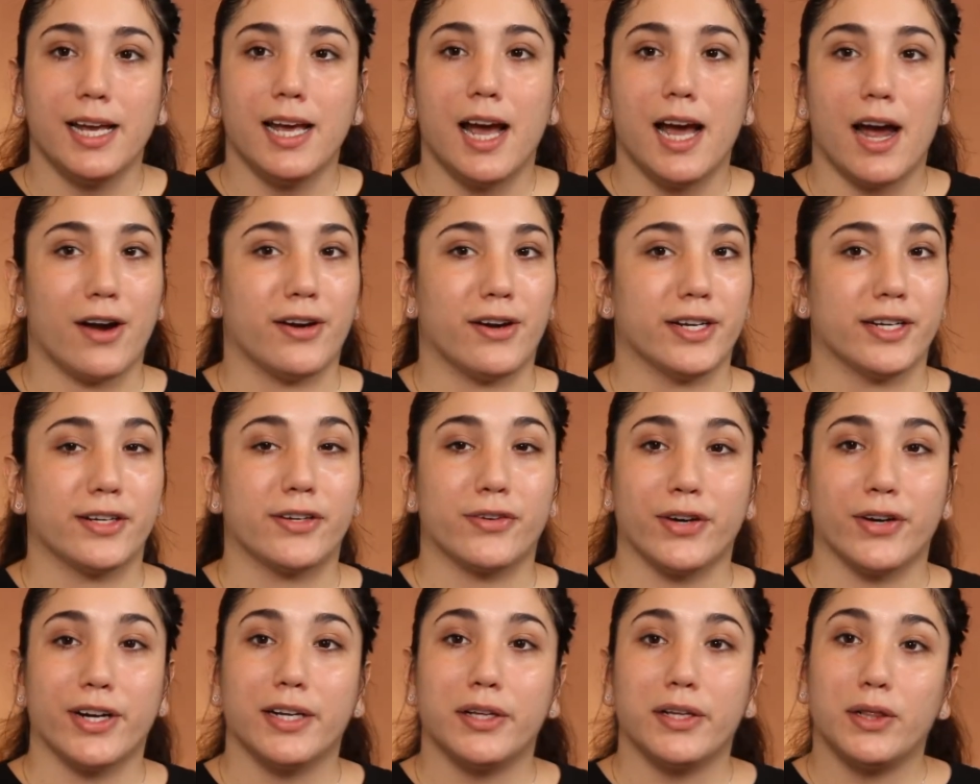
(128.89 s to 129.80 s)
I already
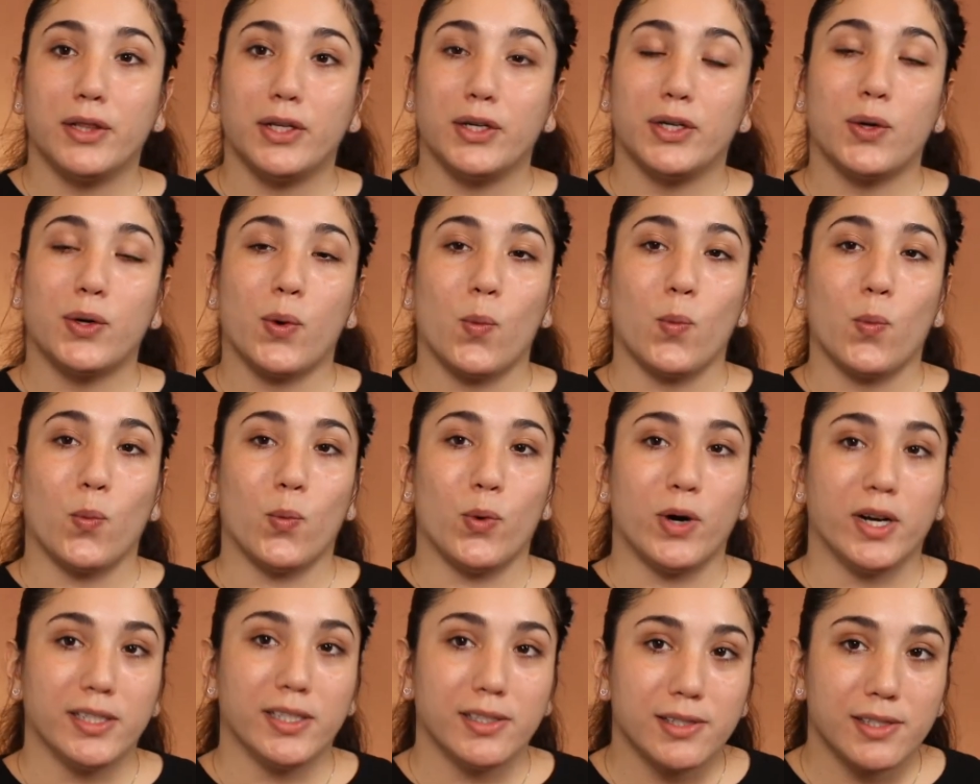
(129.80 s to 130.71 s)
created a look
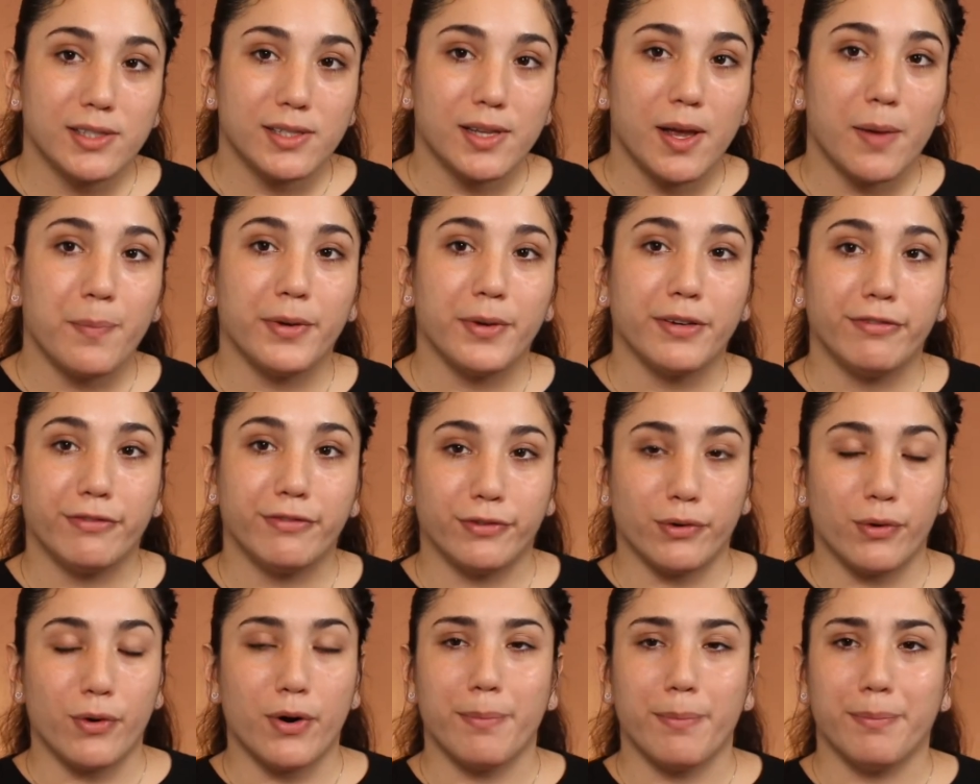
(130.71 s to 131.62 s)
once
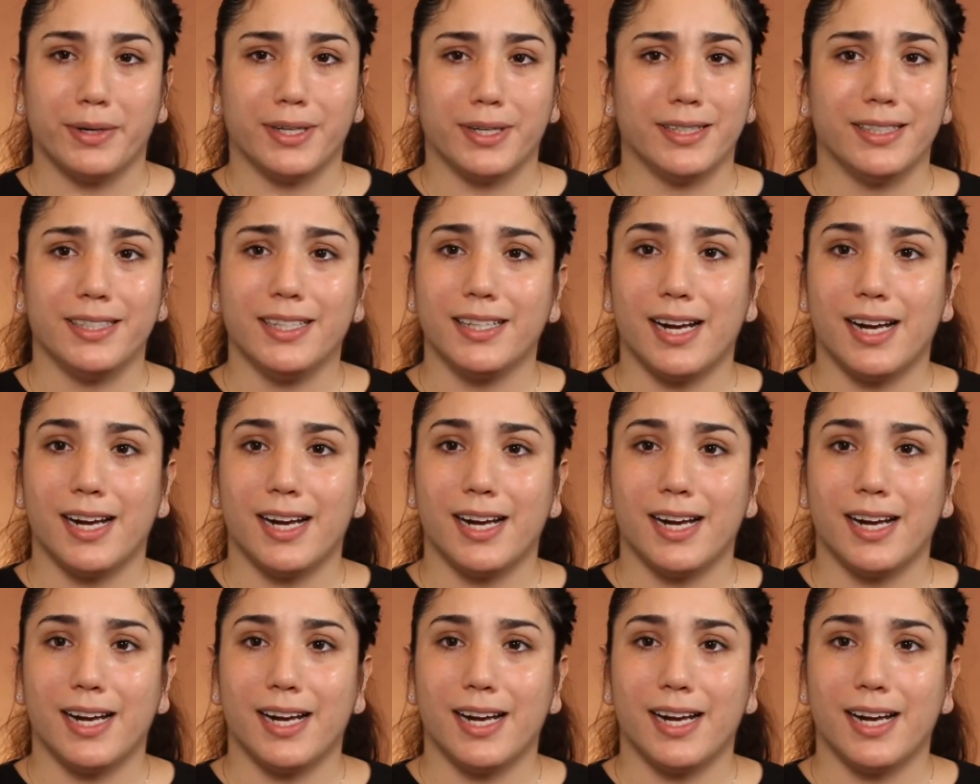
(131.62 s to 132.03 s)
before, but